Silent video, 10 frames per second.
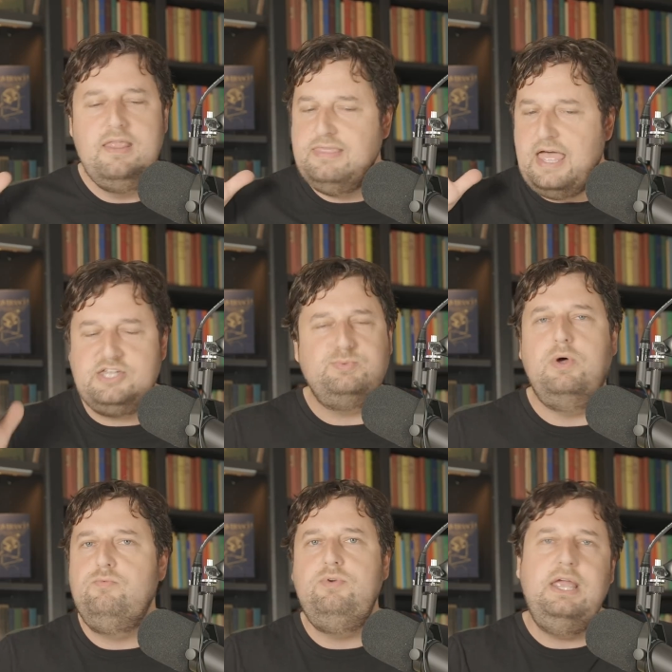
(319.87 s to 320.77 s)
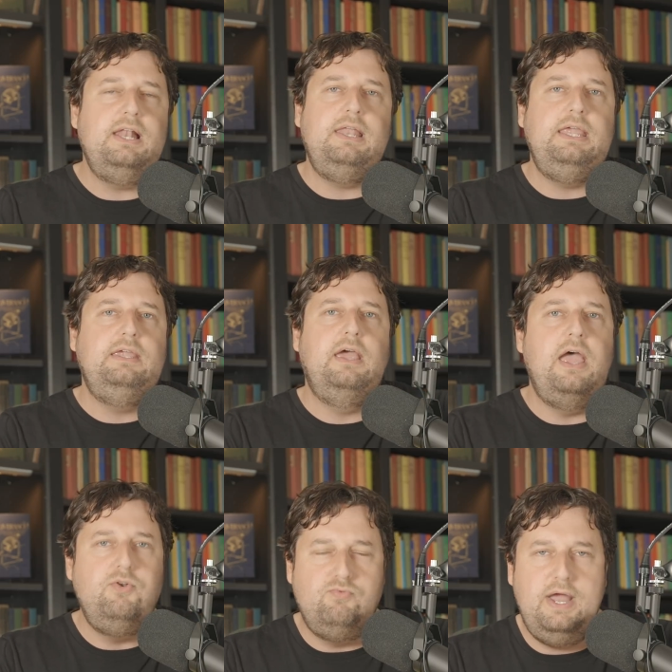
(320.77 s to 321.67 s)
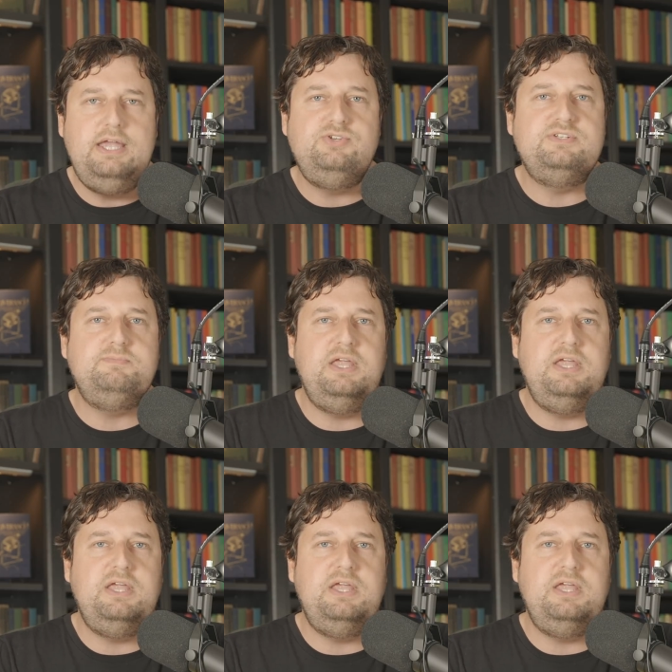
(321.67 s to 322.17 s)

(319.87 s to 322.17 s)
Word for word: That's what really enrages